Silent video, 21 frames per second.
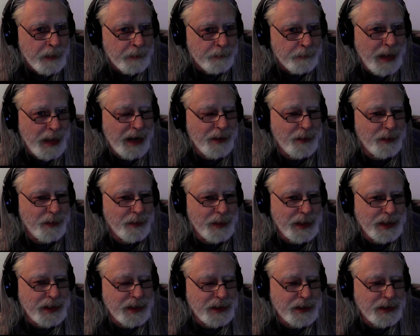Back when
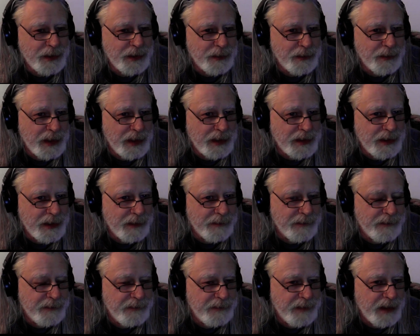we just told Russia to
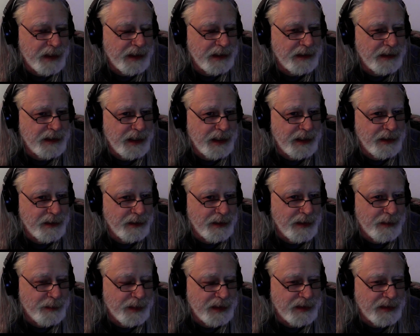fucking take your
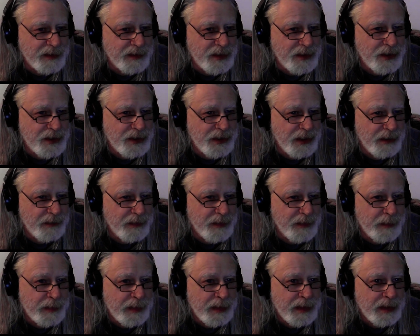Olympics and shove
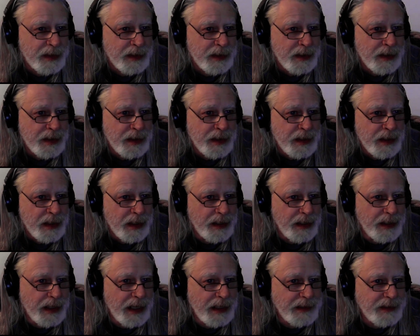them.
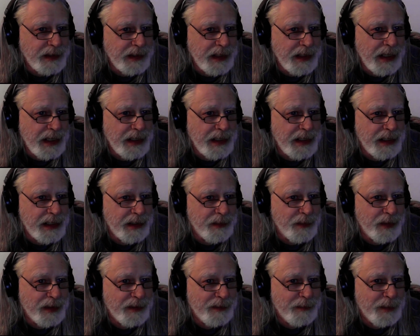In 1980, in
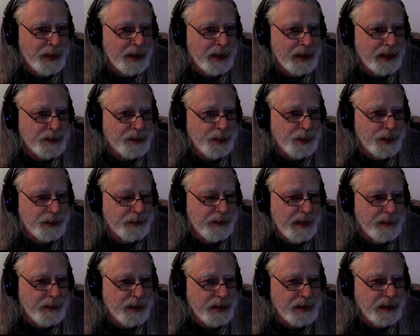one of America's most
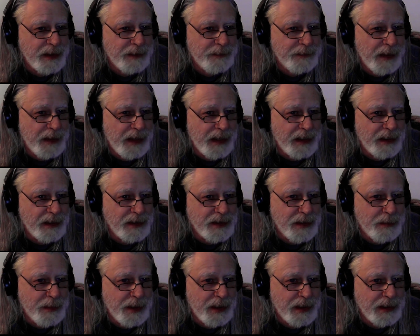famous cliffhangers in
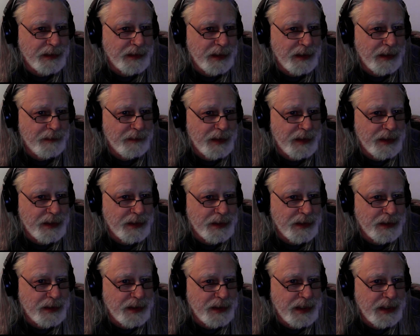American
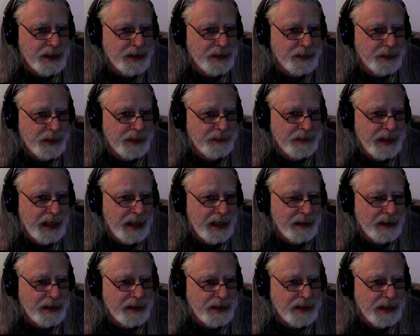television, season 3 of
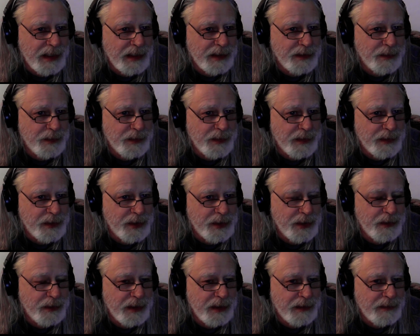Dallas ends with the
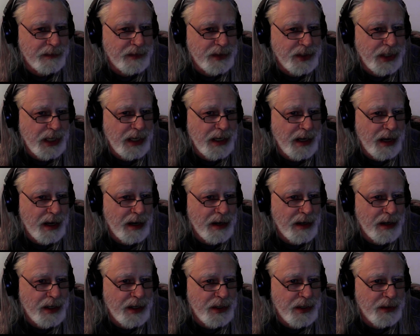shooting of
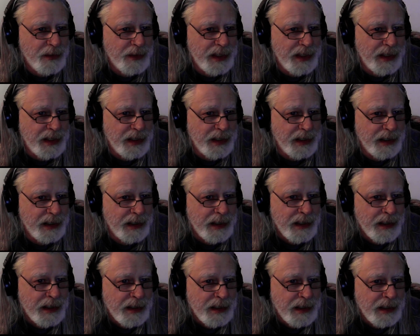J.R. Ewing.
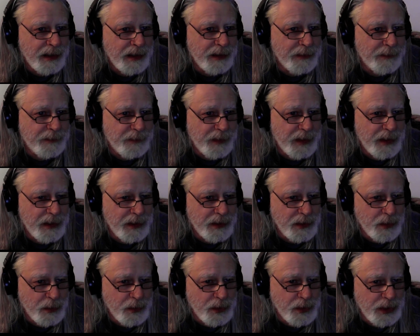And the
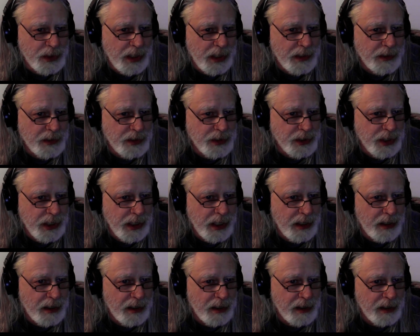phrase, "Who shot
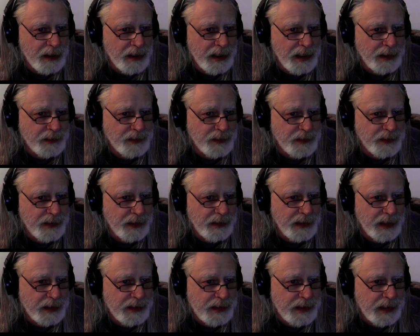J.R.?" entered the
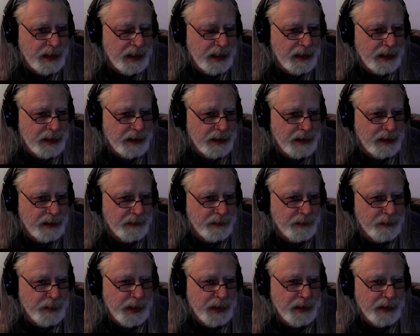lexicon of
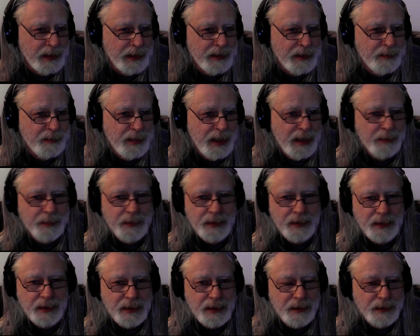American
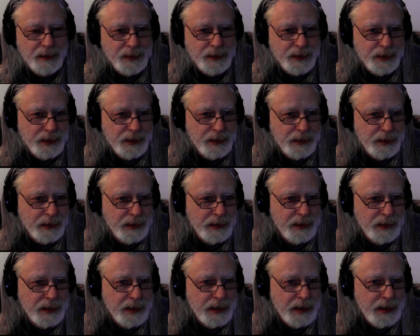popular culture.
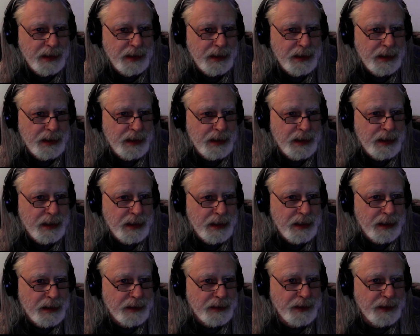
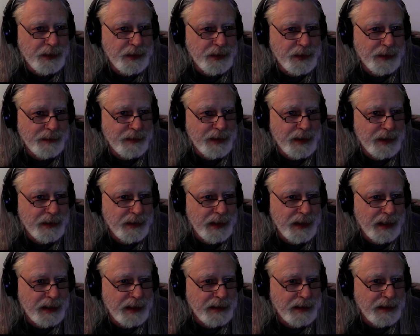Did you ever hear
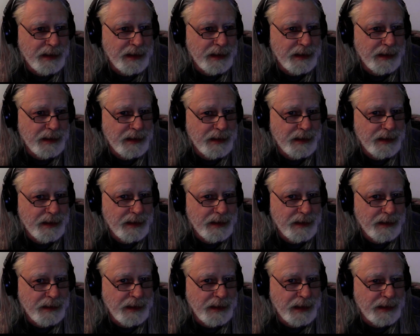that
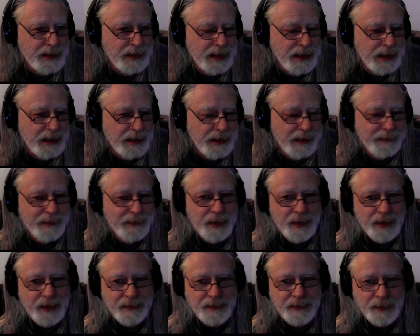lexicon? Have you
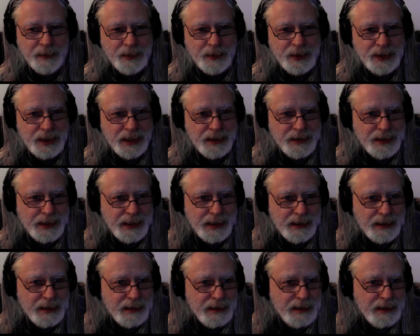heard of "Who shot
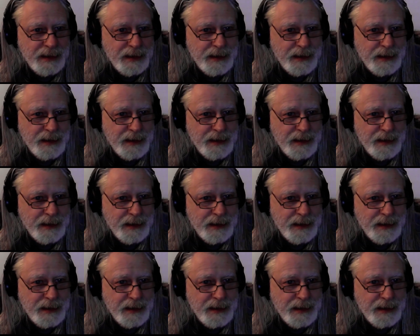J.R.?"